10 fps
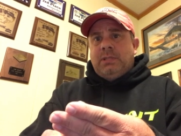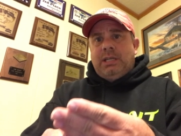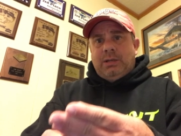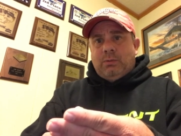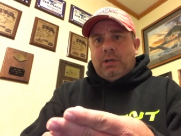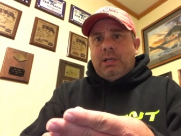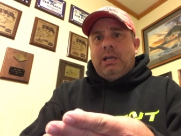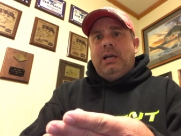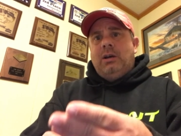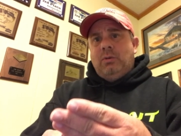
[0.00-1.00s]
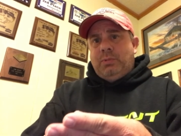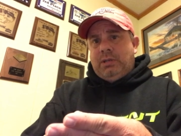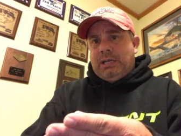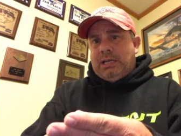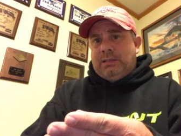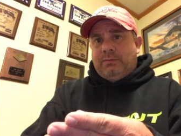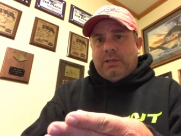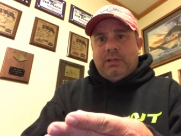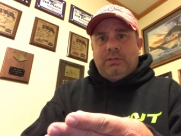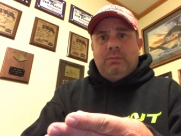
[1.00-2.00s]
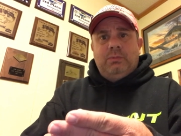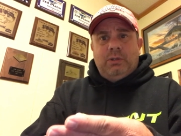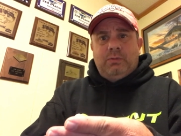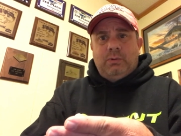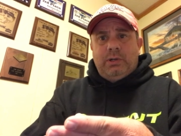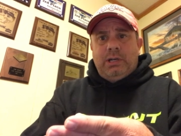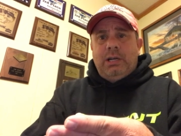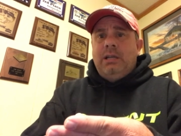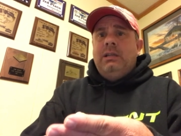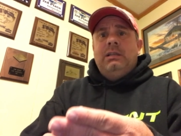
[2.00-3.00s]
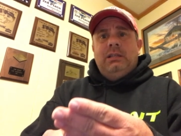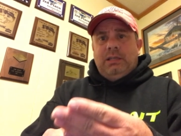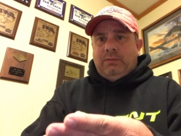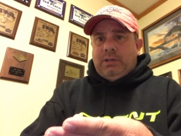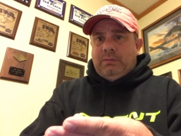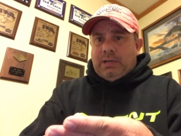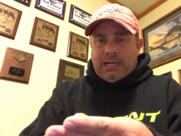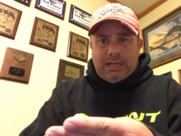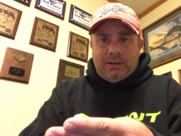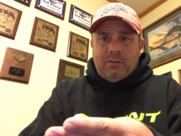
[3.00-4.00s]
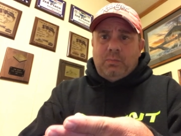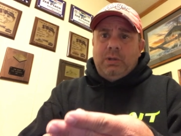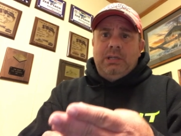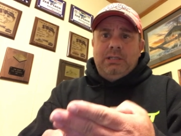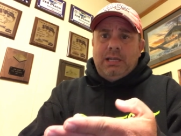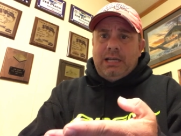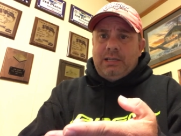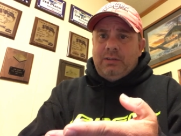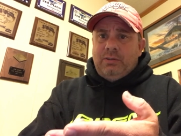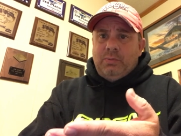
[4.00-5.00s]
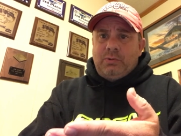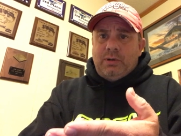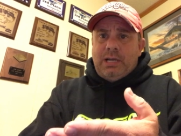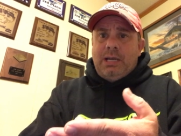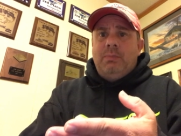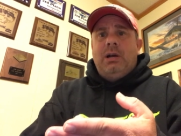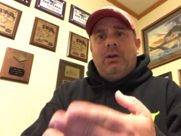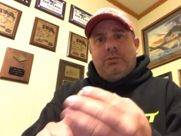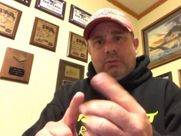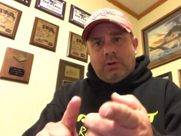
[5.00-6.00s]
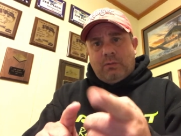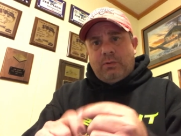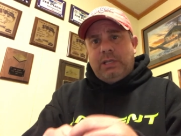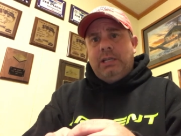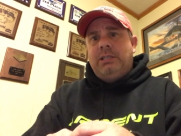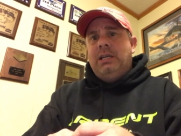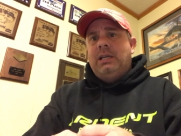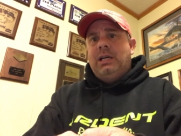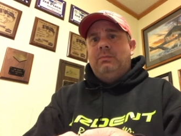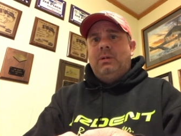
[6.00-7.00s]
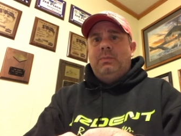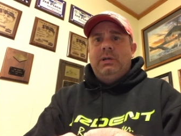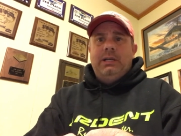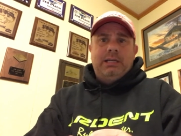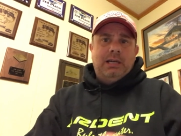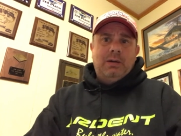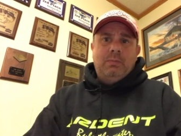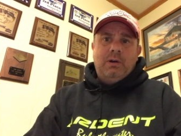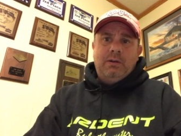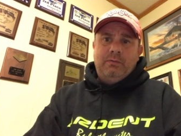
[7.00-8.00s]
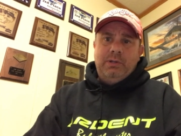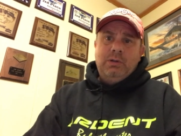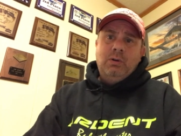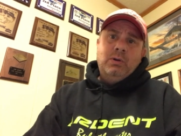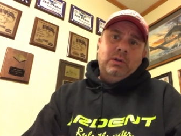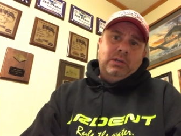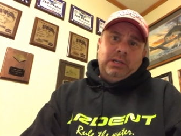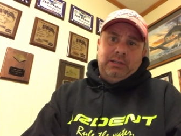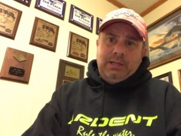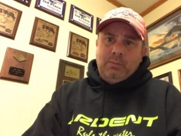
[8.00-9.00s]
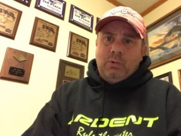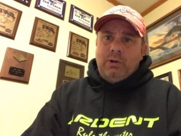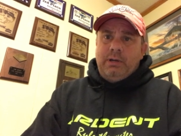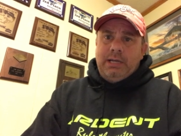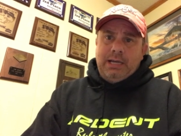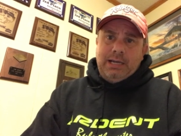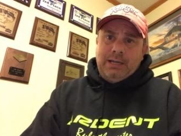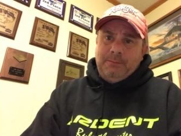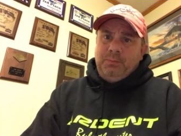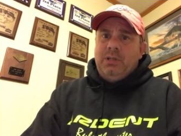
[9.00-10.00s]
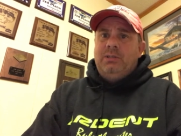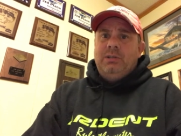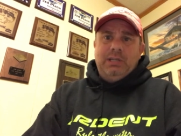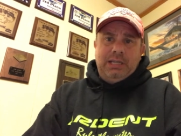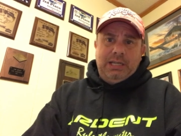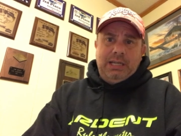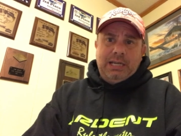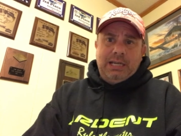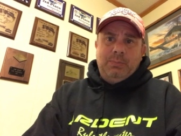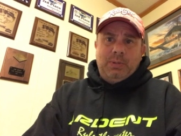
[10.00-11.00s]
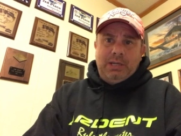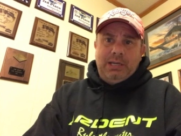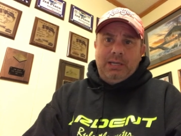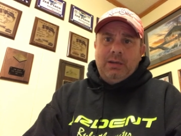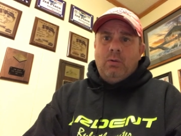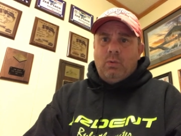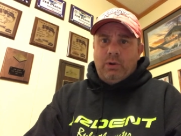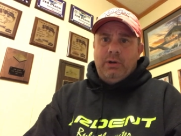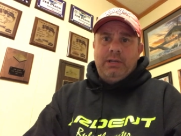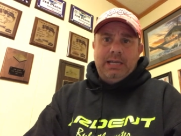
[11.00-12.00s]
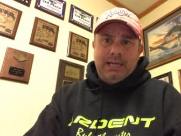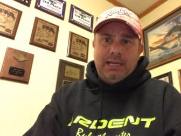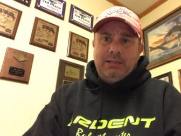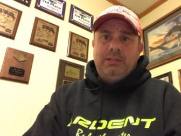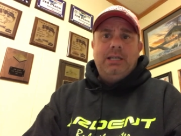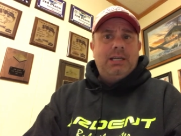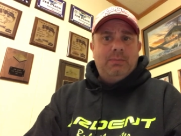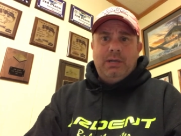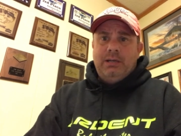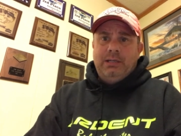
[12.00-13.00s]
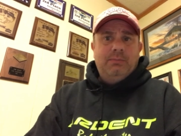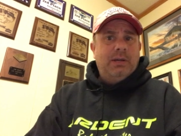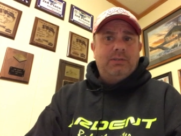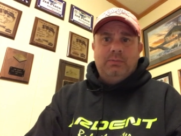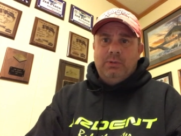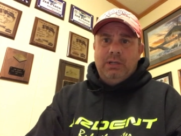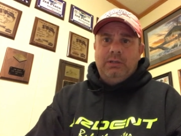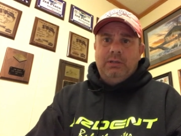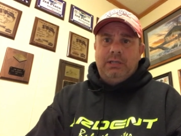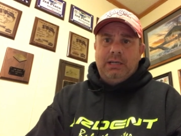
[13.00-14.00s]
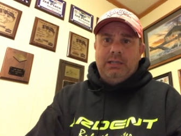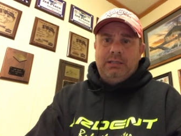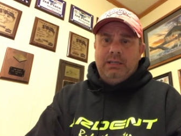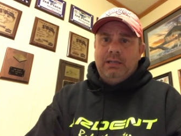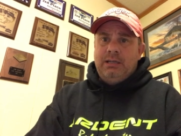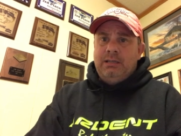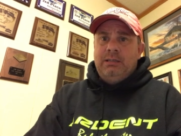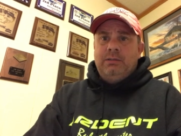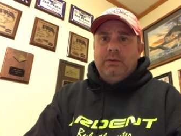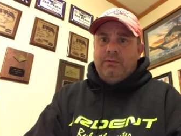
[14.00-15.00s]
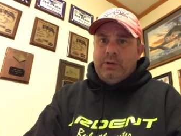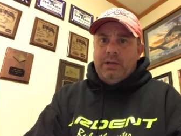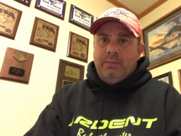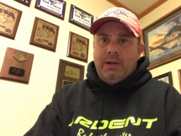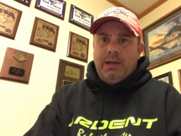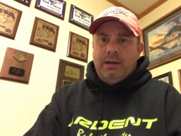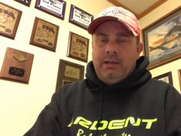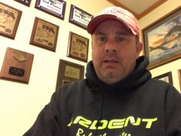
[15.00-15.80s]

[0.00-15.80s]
Anyway, I hope you guys have found something useful here. If you have, please like and subscribe. Also, don't forget to check out my buddy Kyle Barfield at Deepwater Guide. It's DEAP Water Guides. Check him out. He'd make some really good content. Good friend of mine.